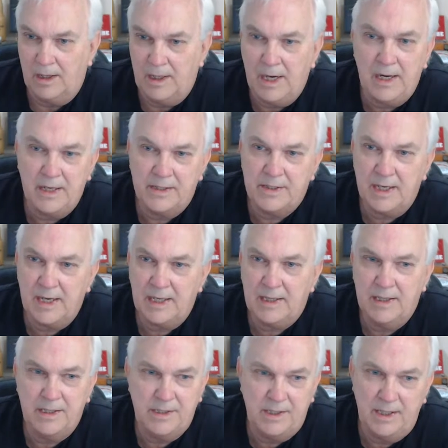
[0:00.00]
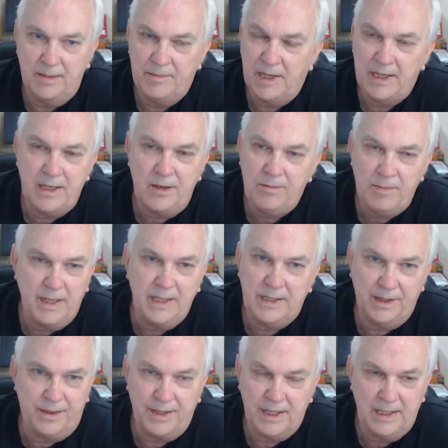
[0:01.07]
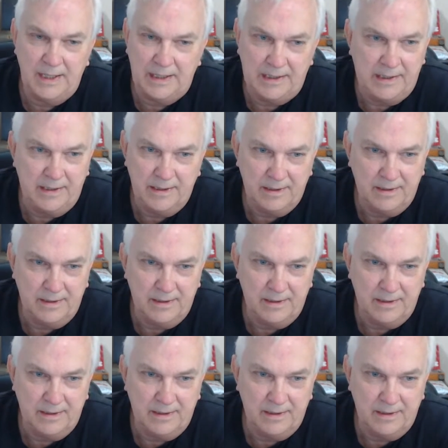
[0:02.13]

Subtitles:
Yeah, exactly, Jim. They don't make a thing.